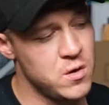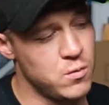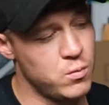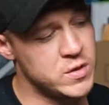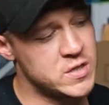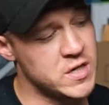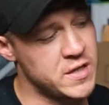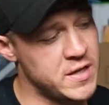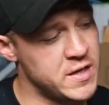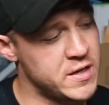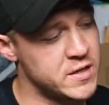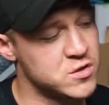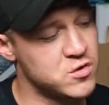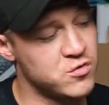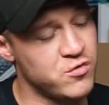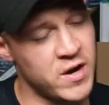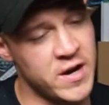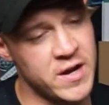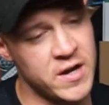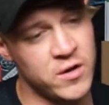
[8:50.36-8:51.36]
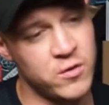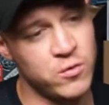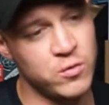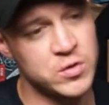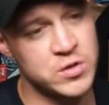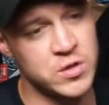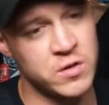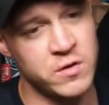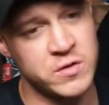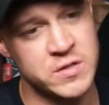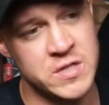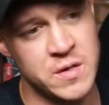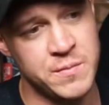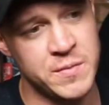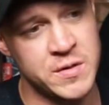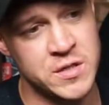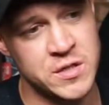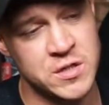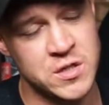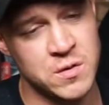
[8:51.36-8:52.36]
which I think is great. And also those
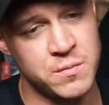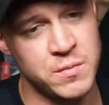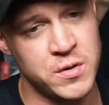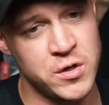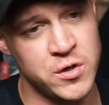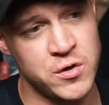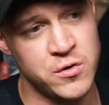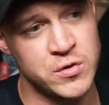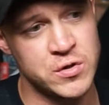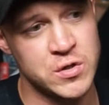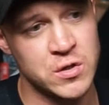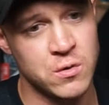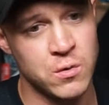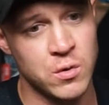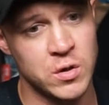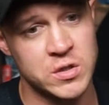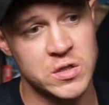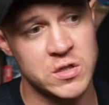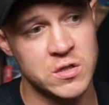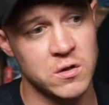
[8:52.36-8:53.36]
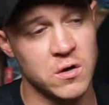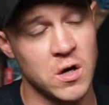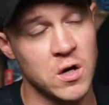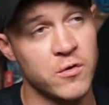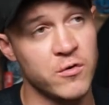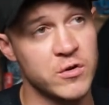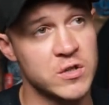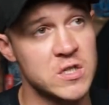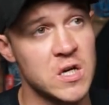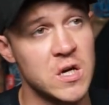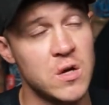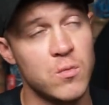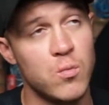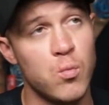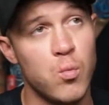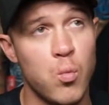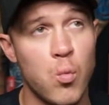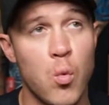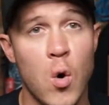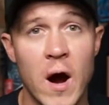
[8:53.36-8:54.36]
images can be used across a
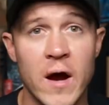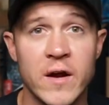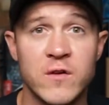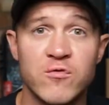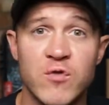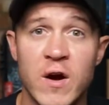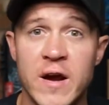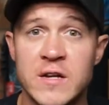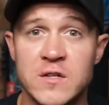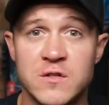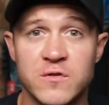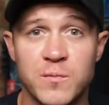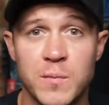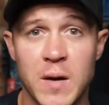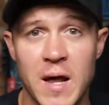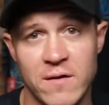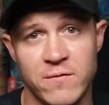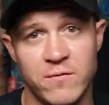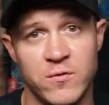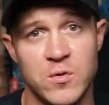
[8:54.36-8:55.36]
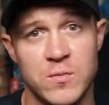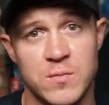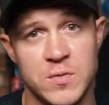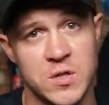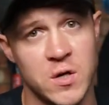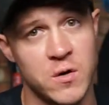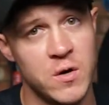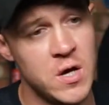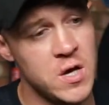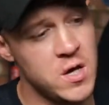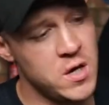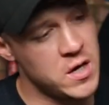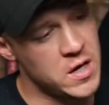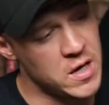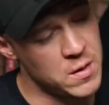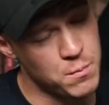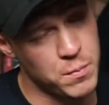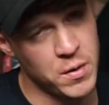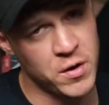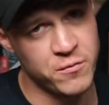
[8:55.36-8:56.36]
wide range of platforms, so
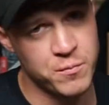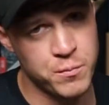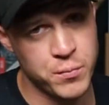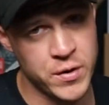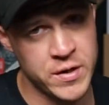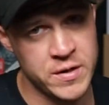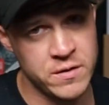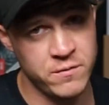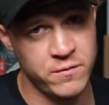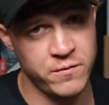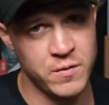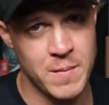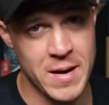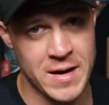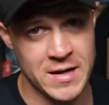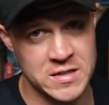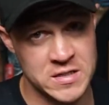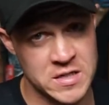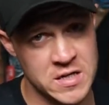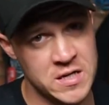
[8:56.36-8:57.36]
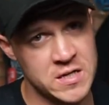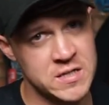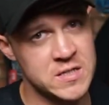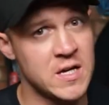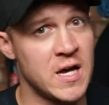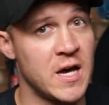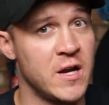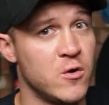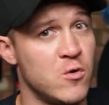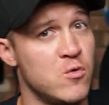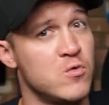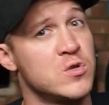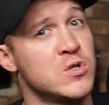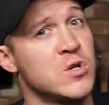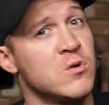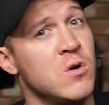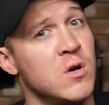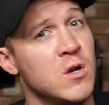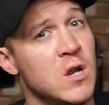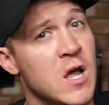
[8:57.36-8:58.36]
in both print for magazines and
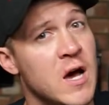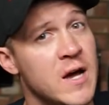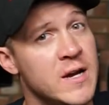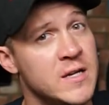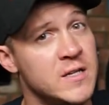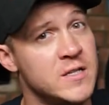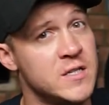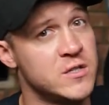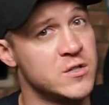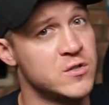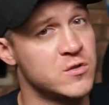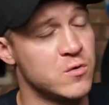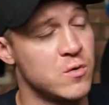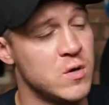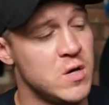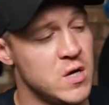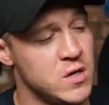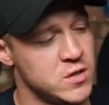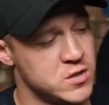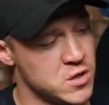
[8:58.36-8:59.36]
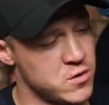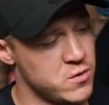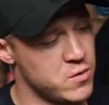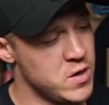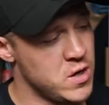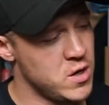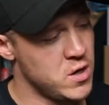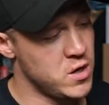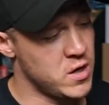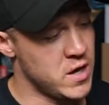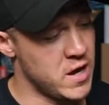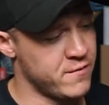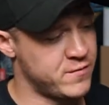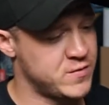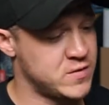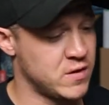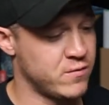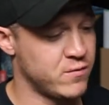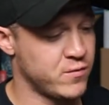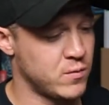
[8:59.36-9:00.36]
also online in digital. So if
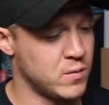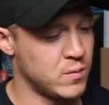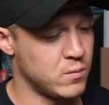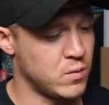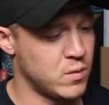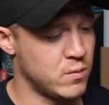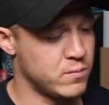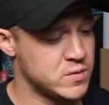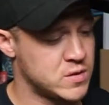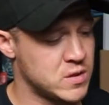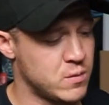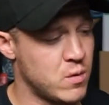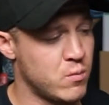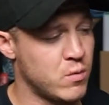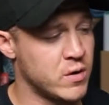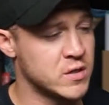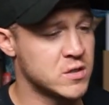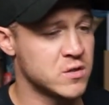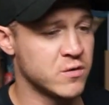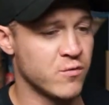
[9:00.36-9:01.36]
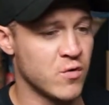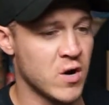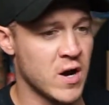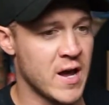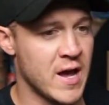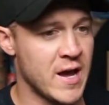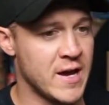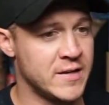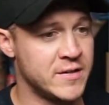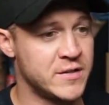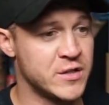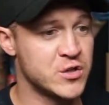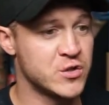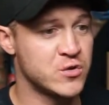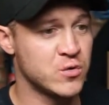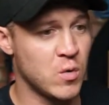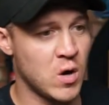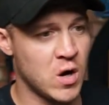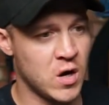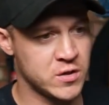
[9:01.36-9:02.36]
someone wanted to write a
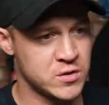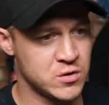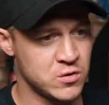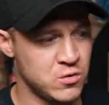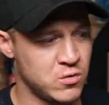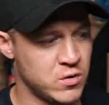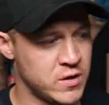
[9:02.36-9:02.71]
digital article